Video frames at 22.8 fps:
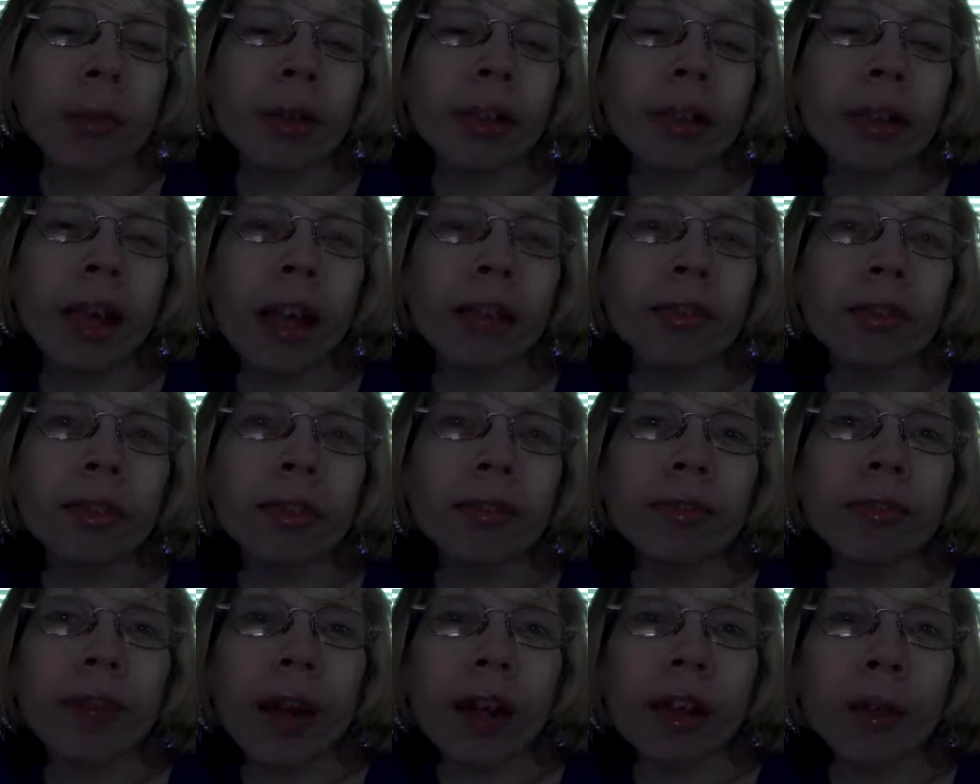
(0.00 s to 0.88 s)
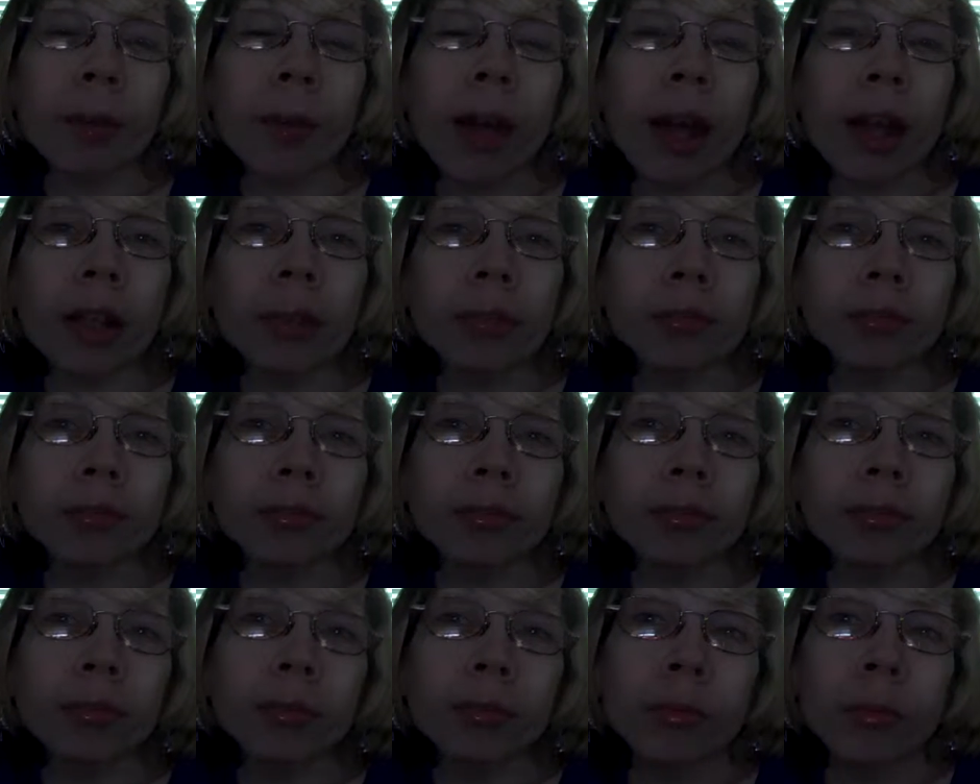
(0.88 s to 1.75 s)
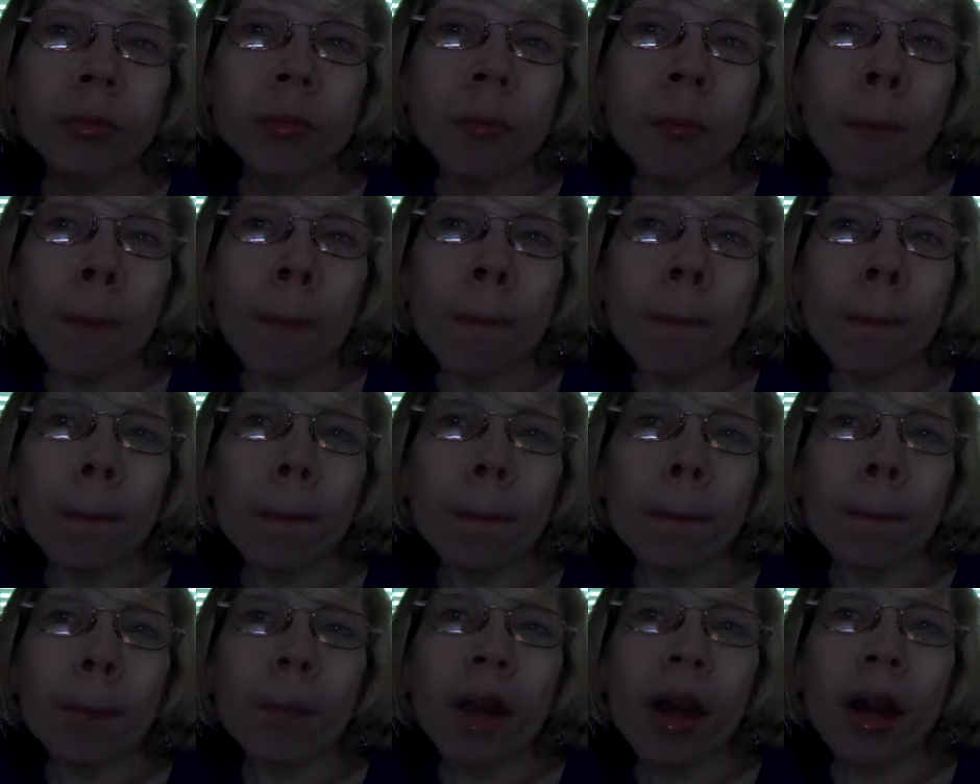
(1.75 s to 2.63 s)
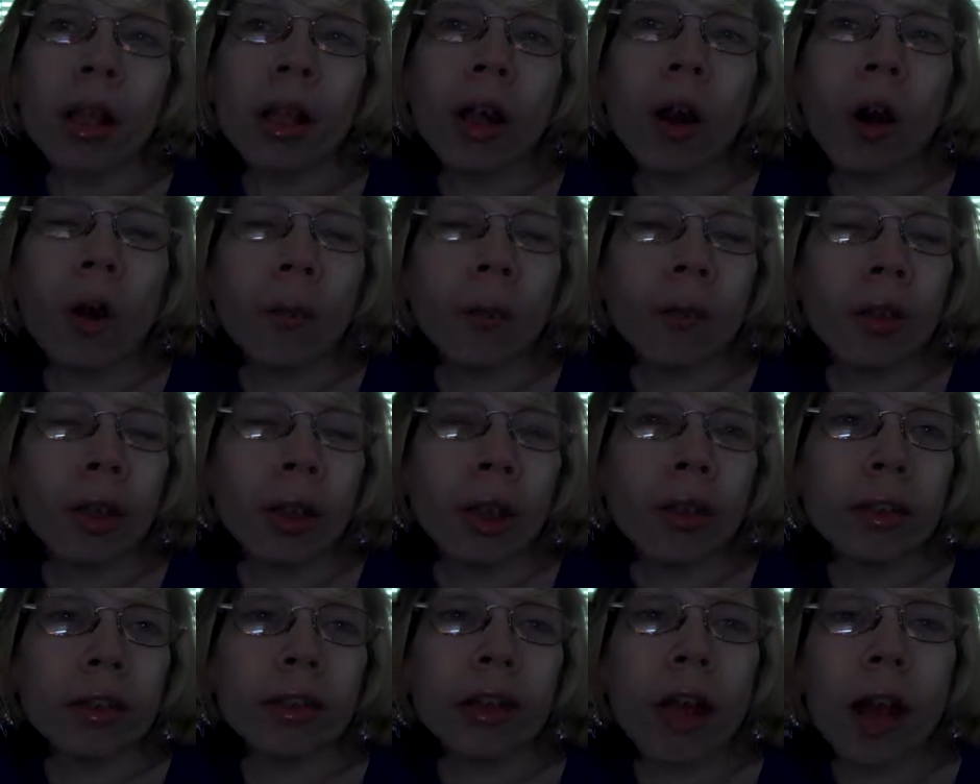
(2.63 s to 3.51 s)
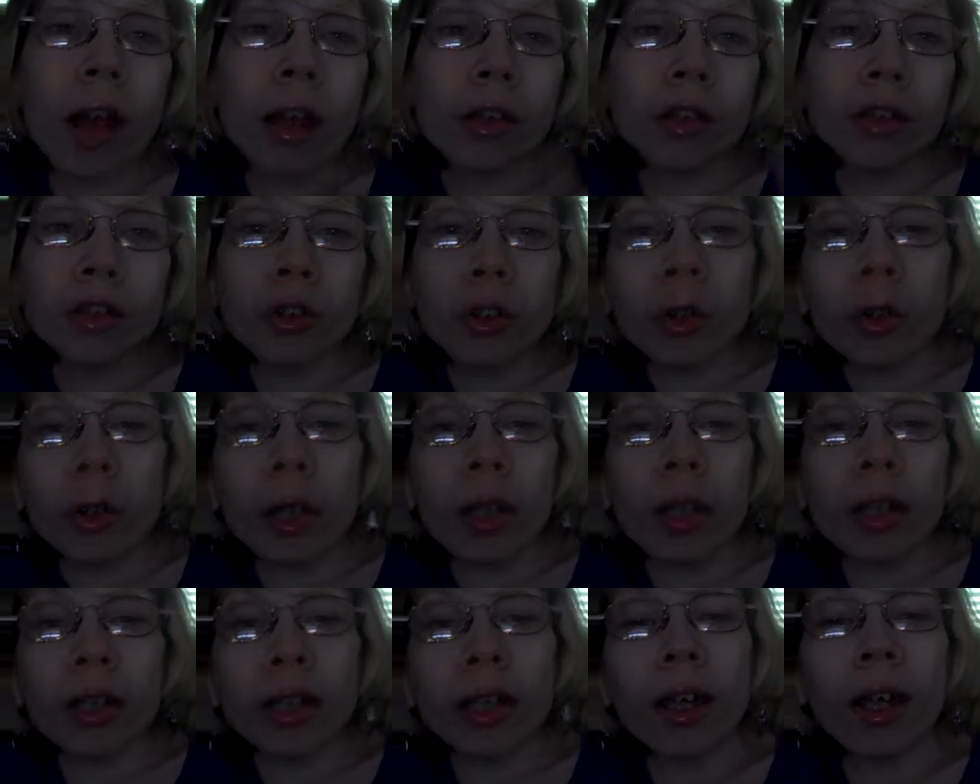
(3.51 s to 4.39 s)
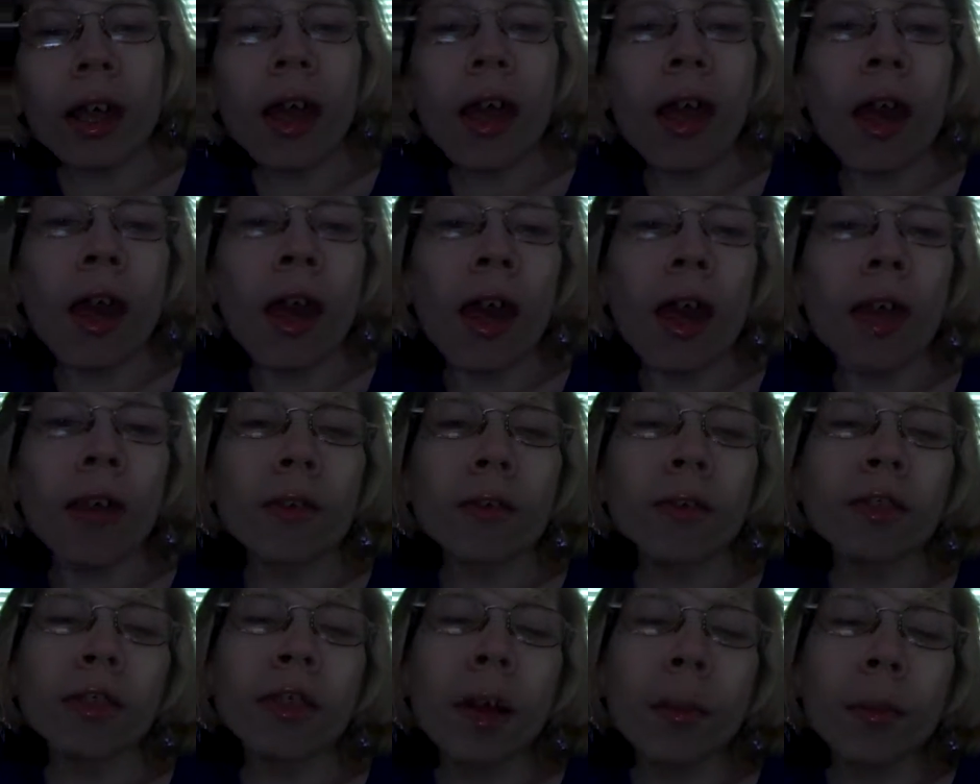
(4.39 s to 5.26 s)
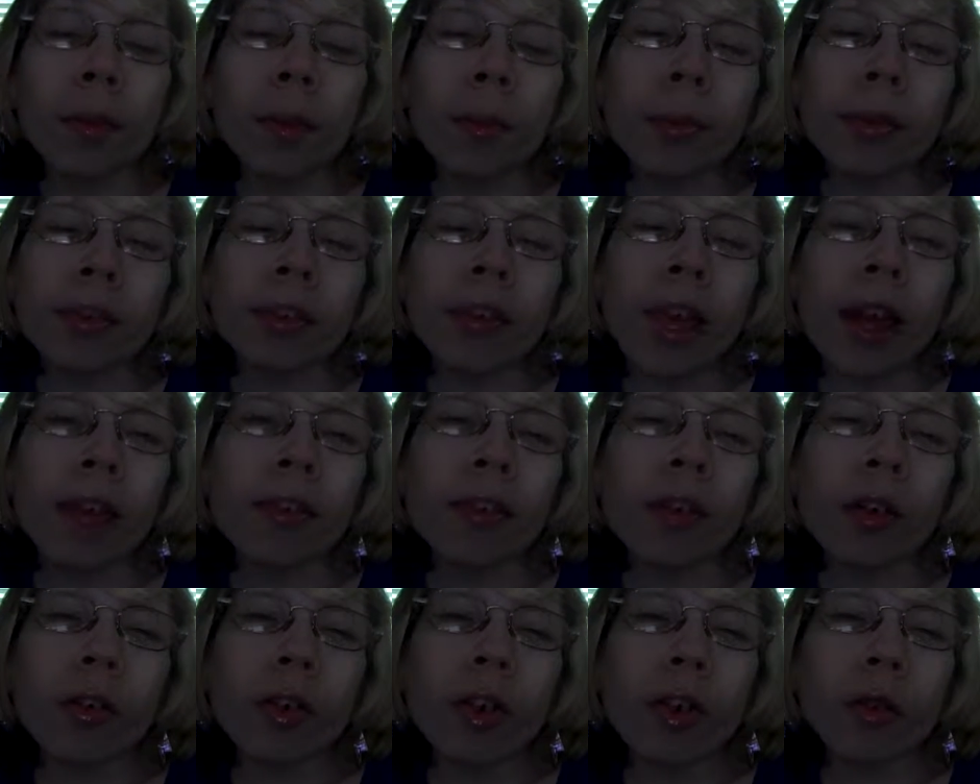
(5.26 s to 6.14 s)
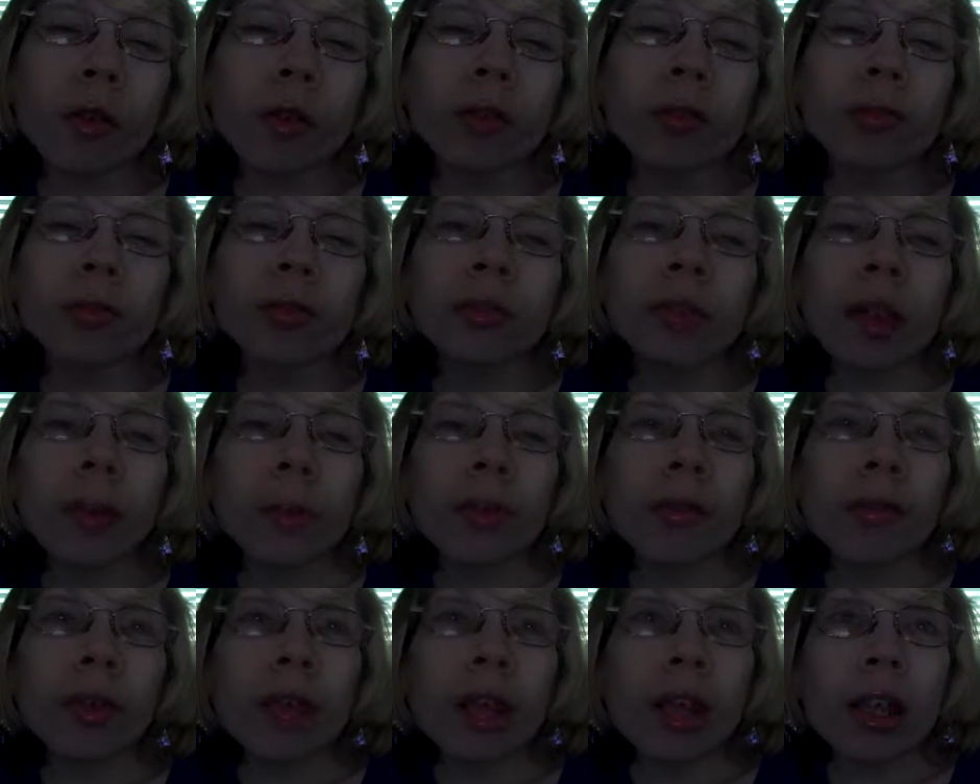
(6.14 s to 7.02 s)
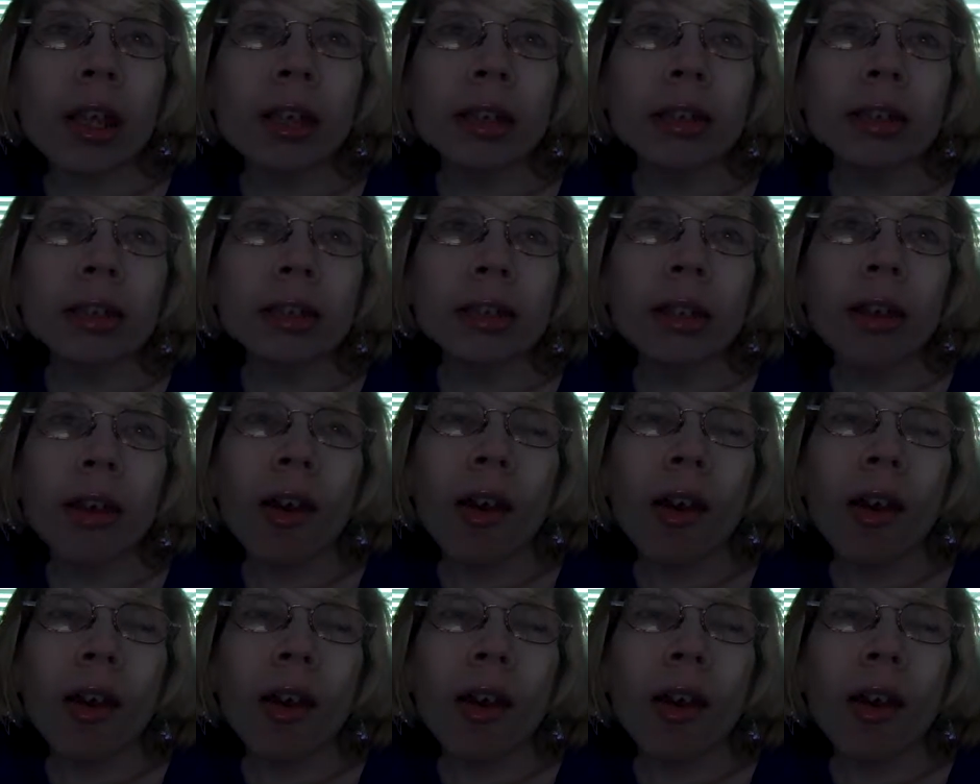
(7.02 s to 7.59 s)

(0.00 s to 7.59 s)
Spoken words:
Been kind of in a funk about it. But hopefully the tide is turning, and there's a couple of books out there that are going to be reading,